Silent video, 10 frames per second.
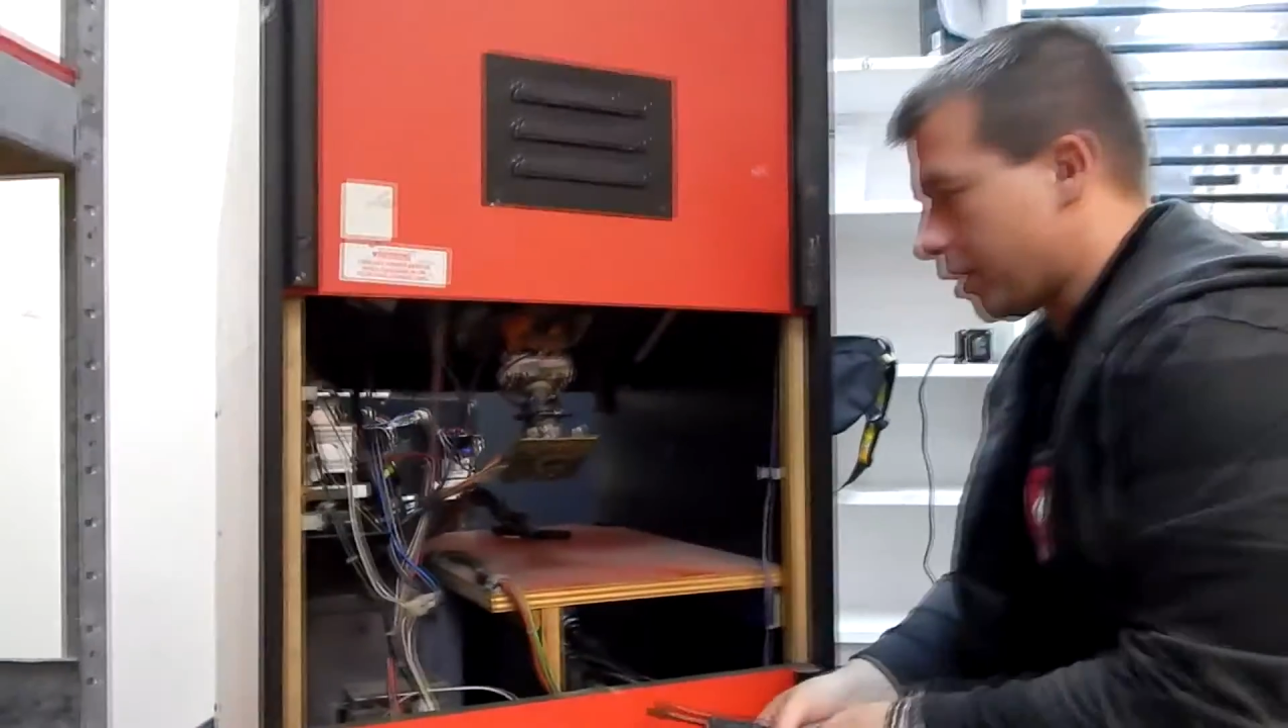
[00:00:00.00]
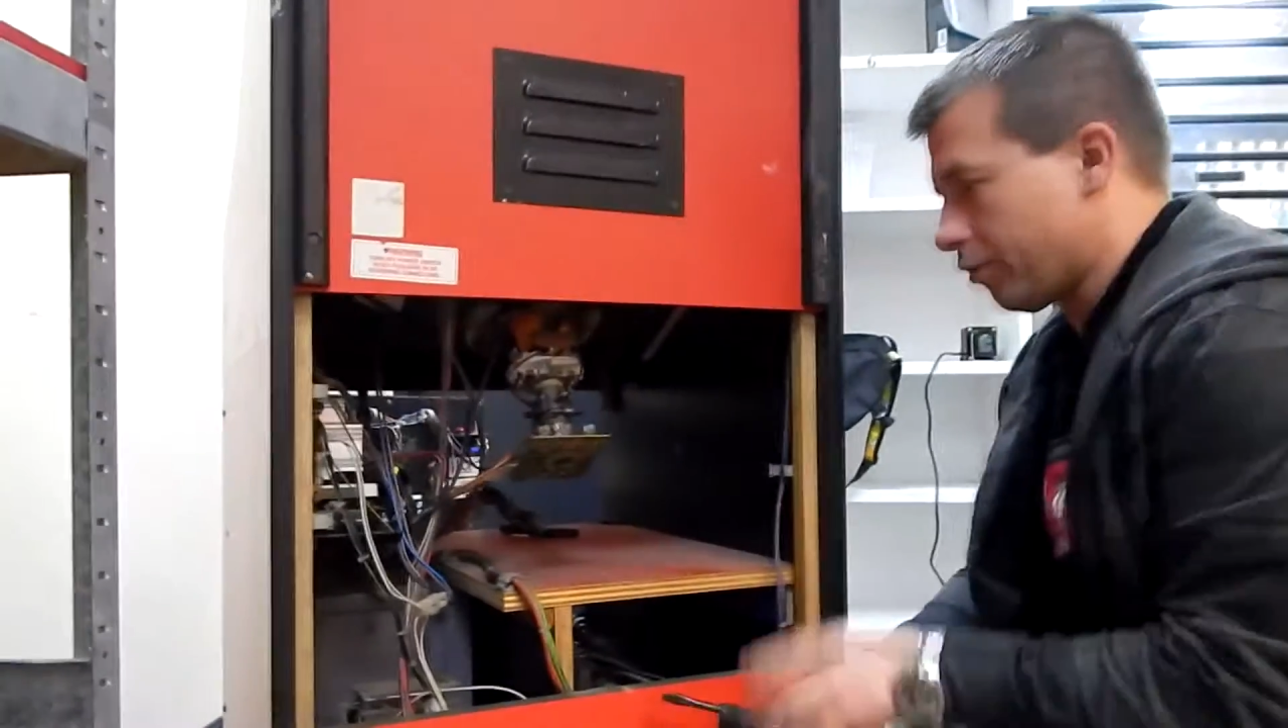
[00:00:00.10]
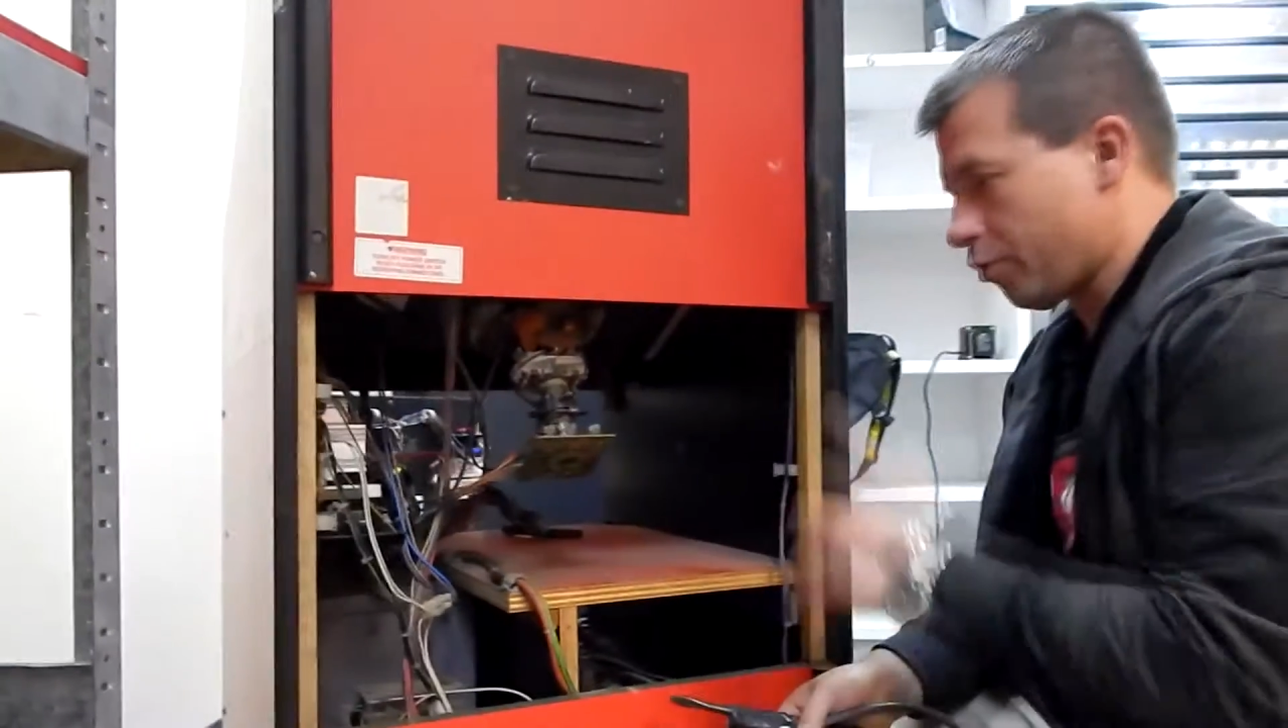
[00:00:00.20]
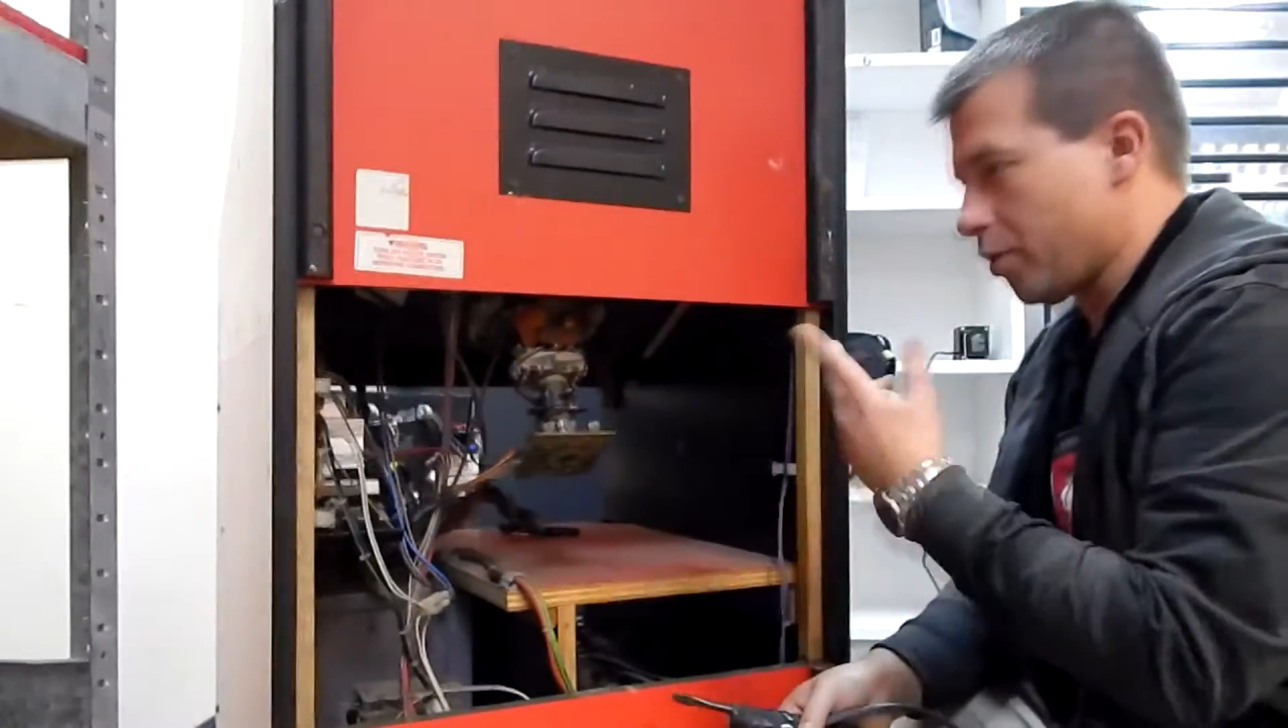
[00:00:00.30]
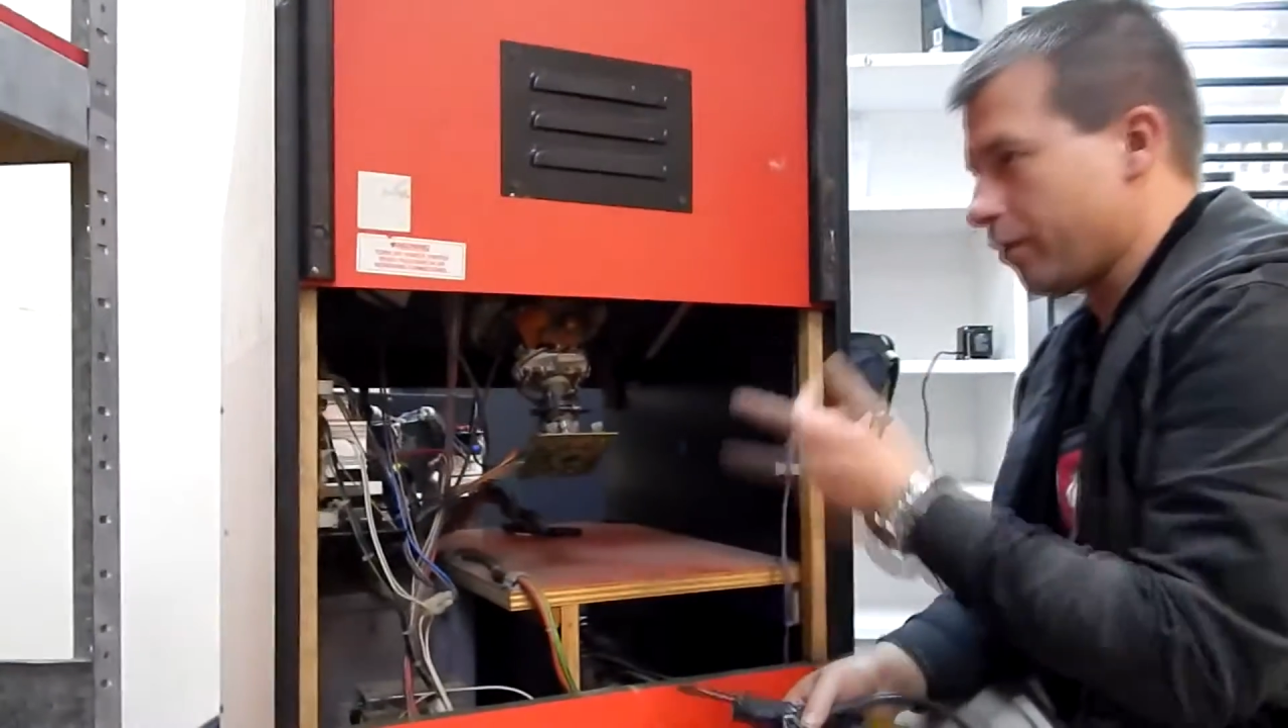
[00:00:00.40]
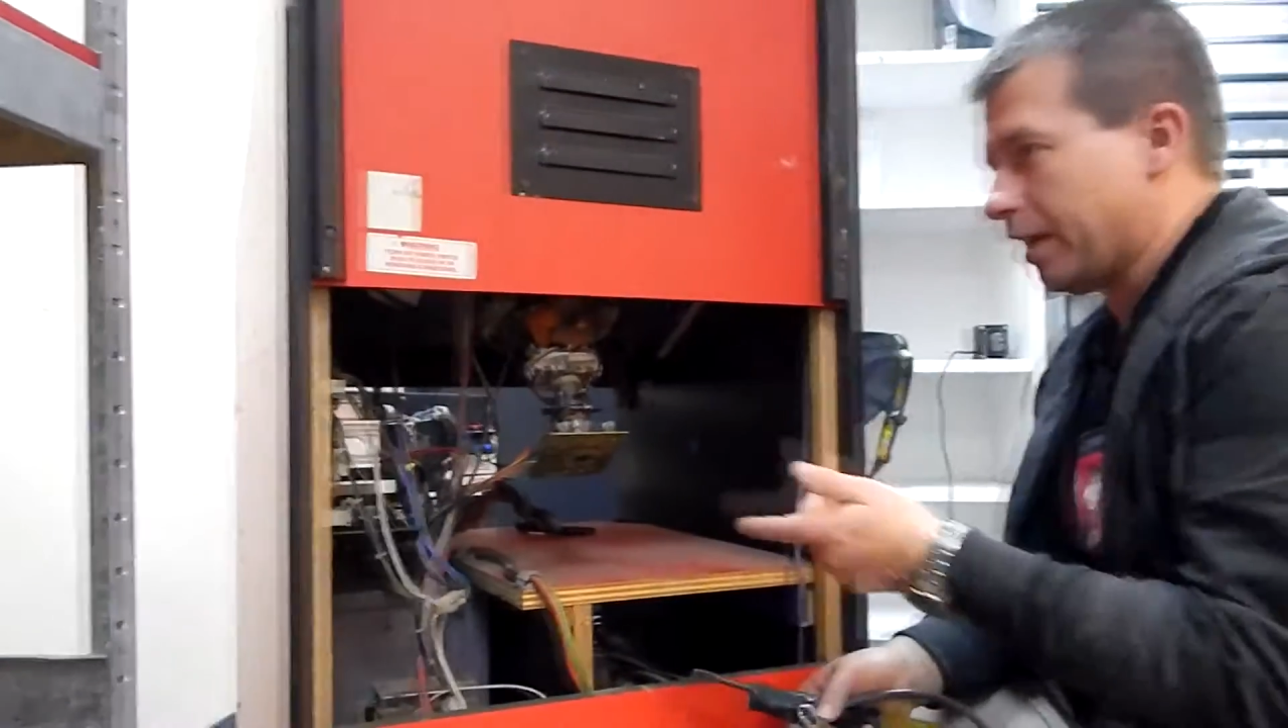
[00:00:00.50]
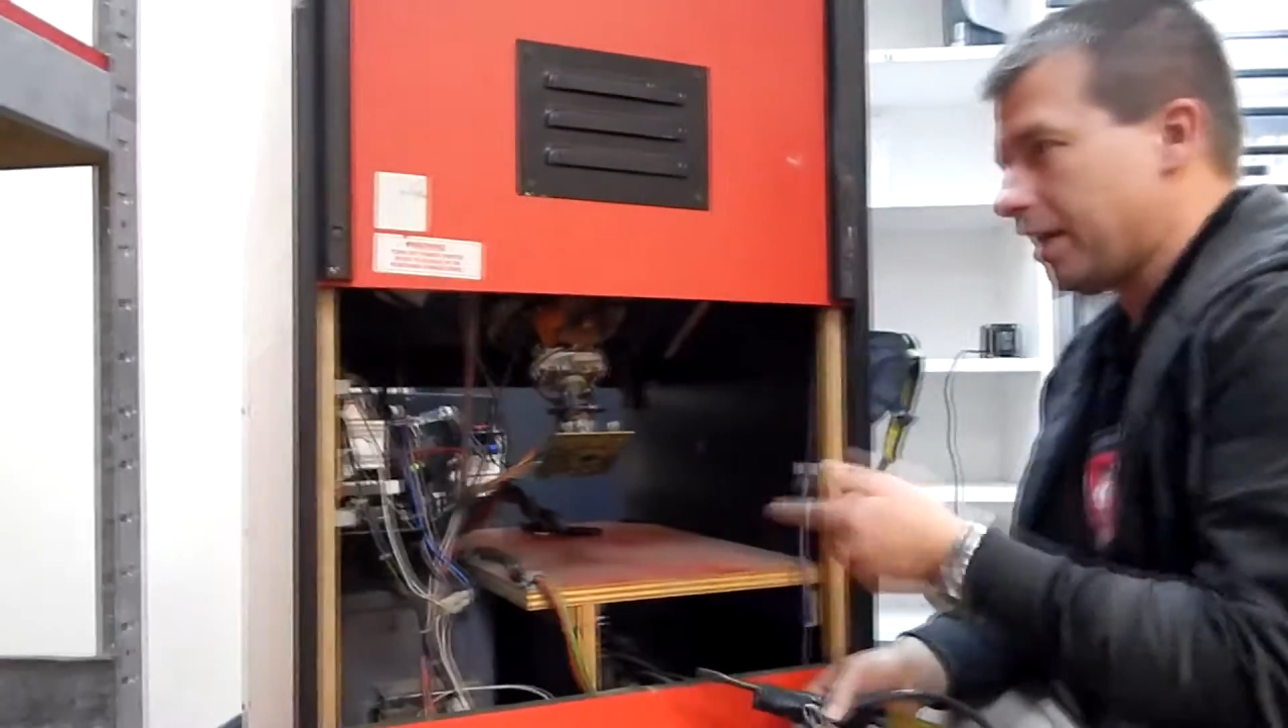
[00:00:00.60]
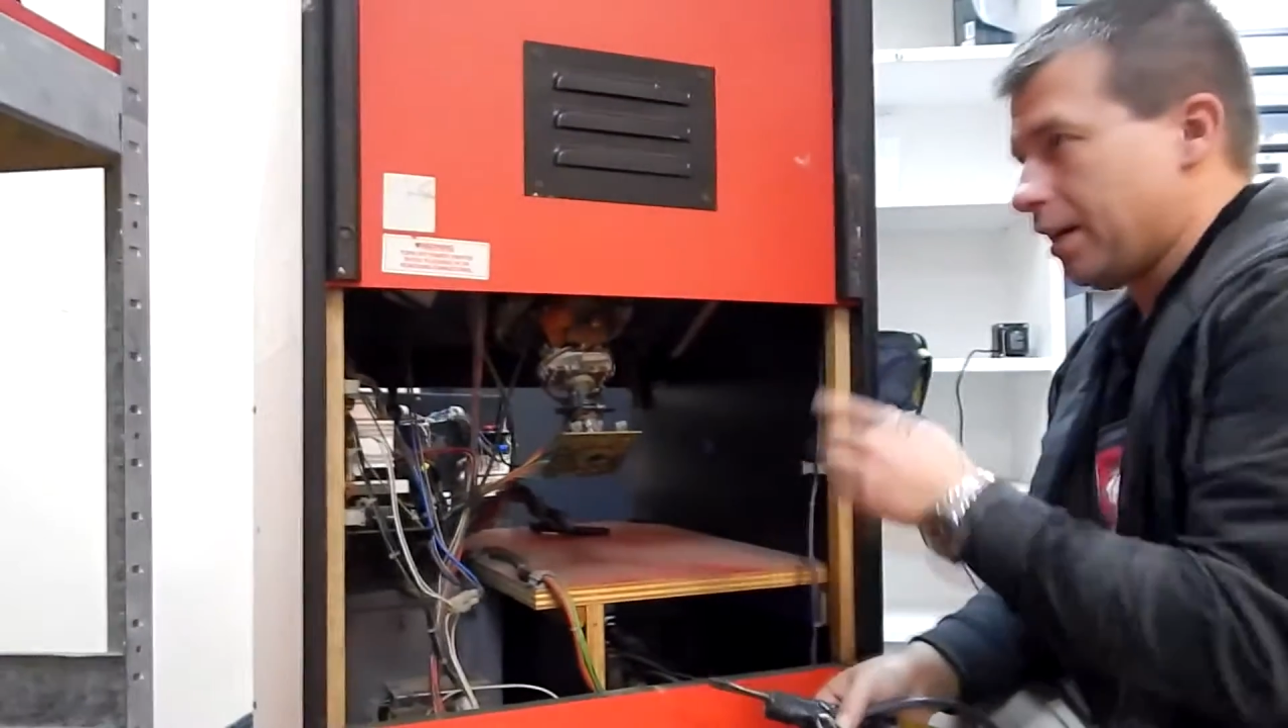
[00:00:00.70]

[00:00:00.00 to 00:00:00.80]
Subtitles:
can remove it.